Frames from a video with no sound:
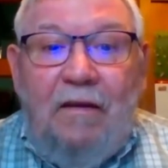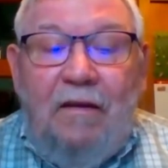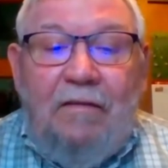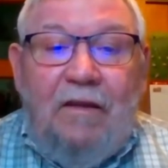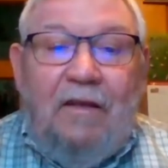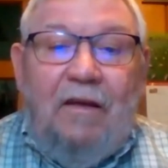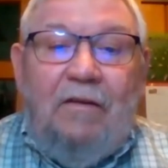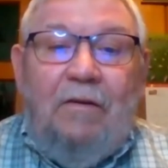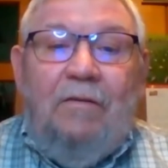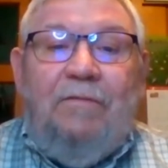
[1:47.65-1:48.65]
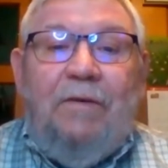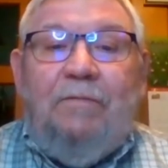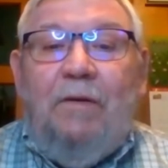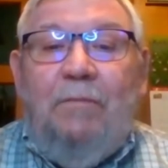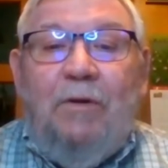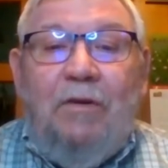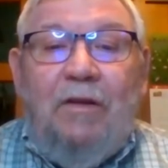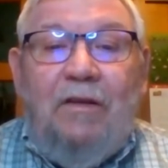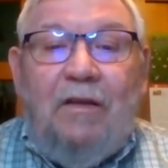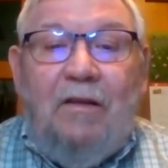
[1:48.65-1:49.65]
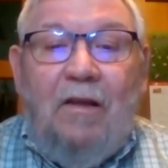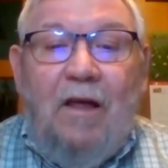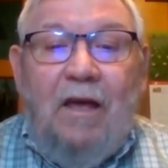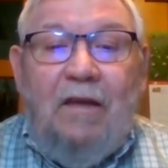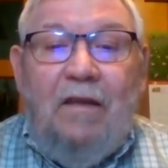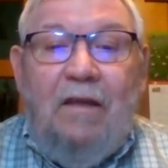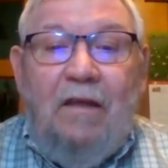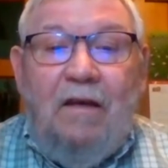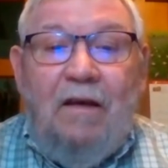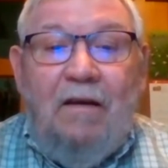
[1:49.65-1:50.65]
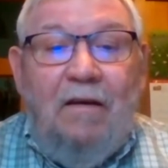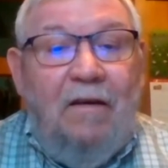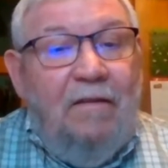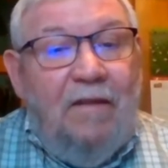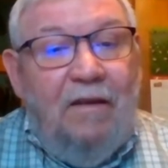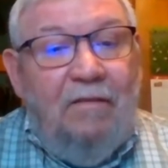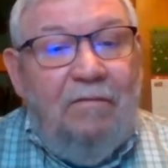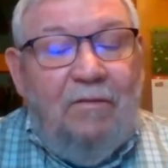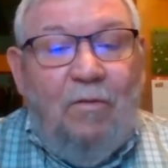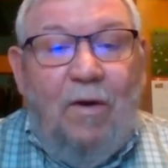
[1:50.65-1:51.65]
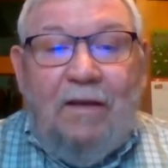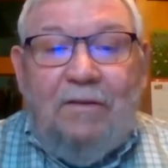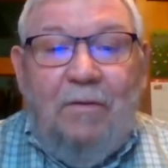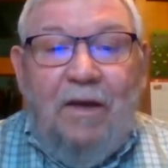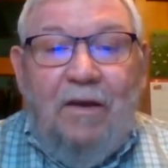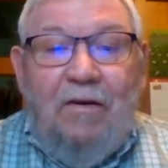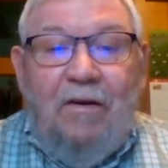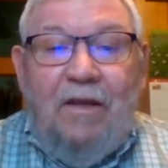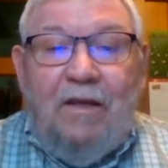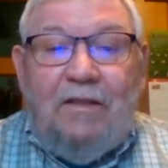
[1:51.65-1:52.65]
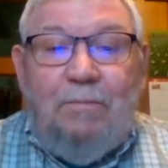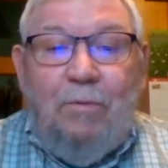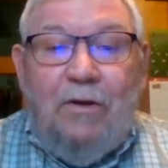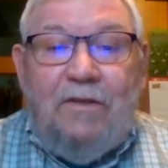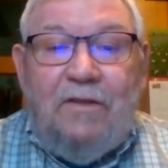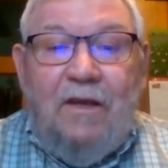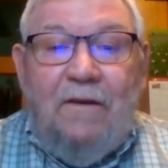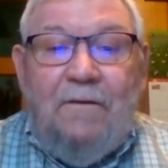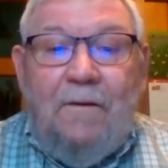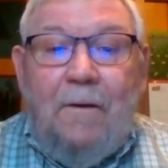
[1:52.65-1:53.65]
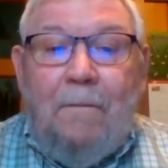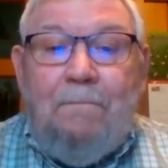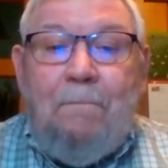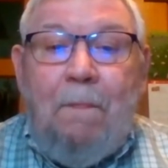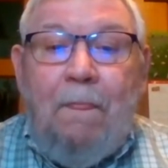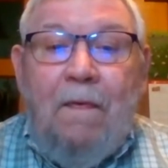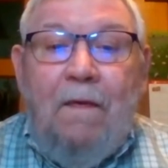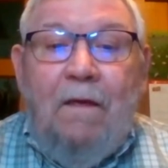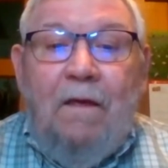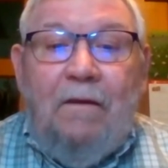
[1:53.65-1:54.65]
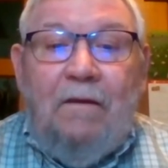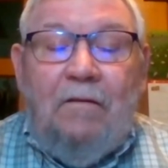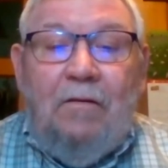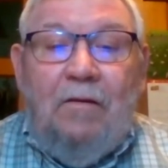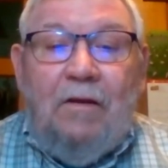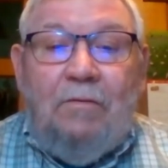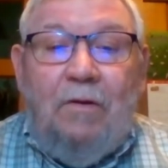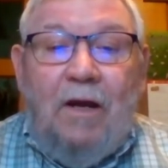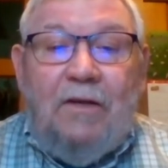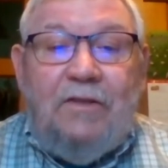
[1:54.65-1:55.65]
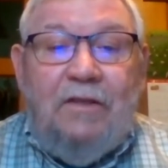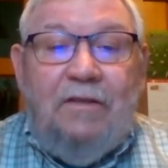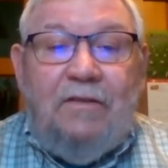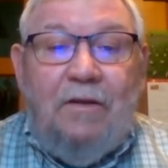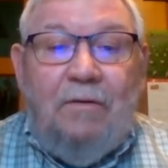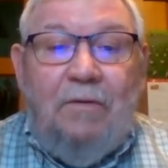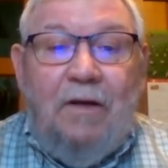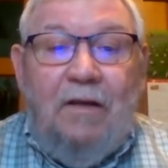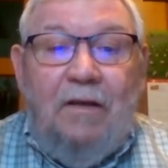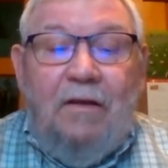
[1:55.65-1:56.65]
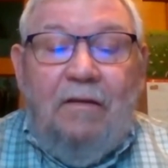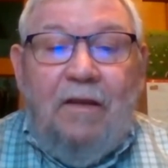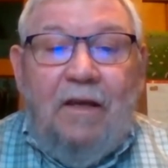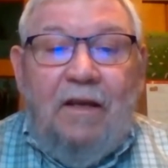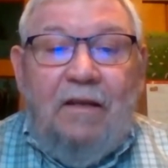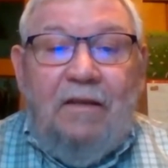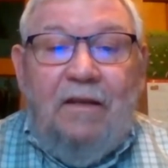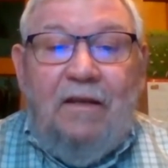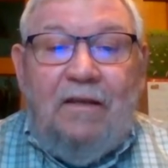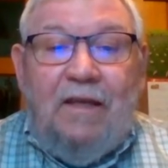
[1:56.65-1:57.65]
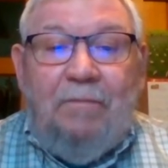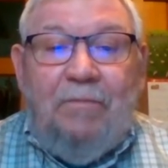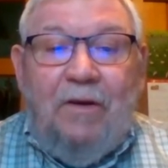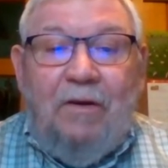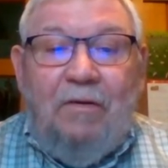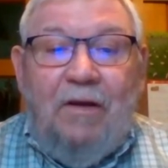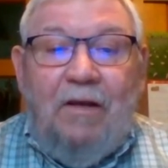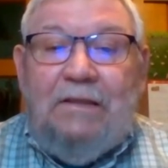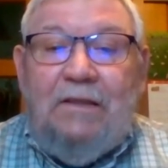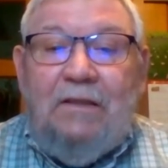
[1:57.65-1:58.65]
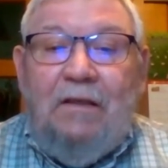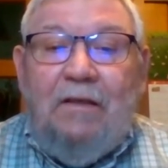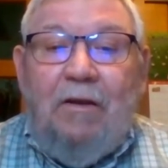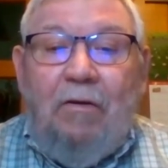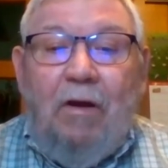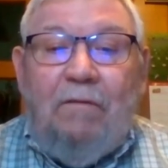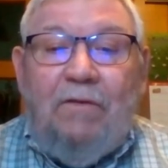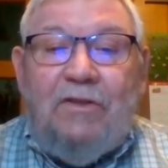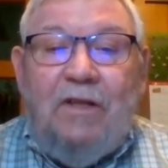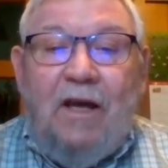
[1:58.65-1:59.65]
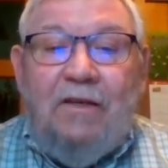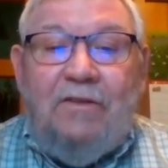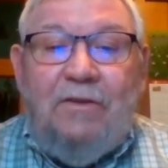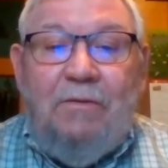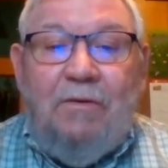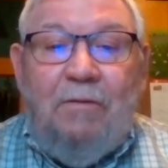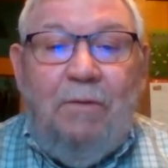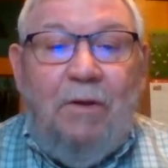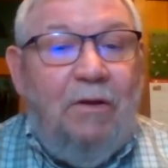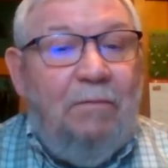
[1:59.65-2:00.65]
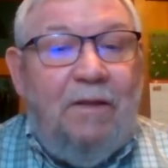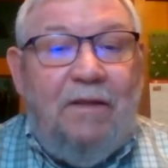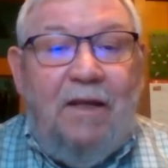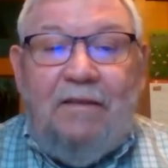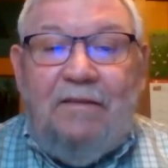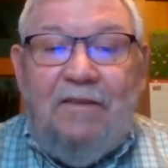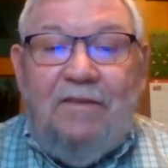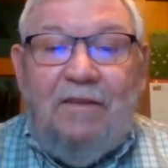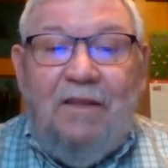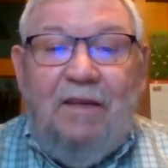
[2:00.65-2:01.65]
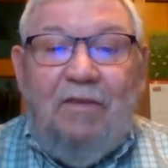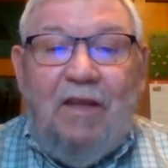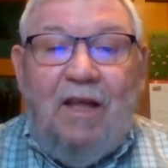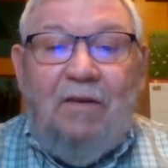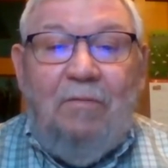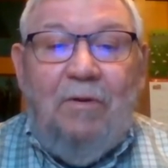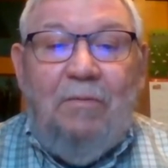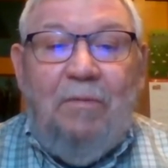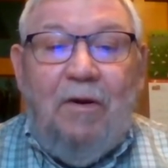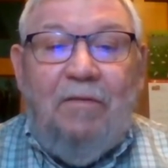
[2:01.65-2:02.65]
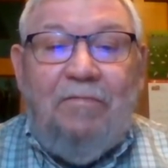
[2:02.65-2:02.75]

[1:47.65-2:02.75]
the 150 million decline, they whacked away on exports and a little on crush. And so they kept their carryover stock at 200 million, but that doesn't leave a lot of room here if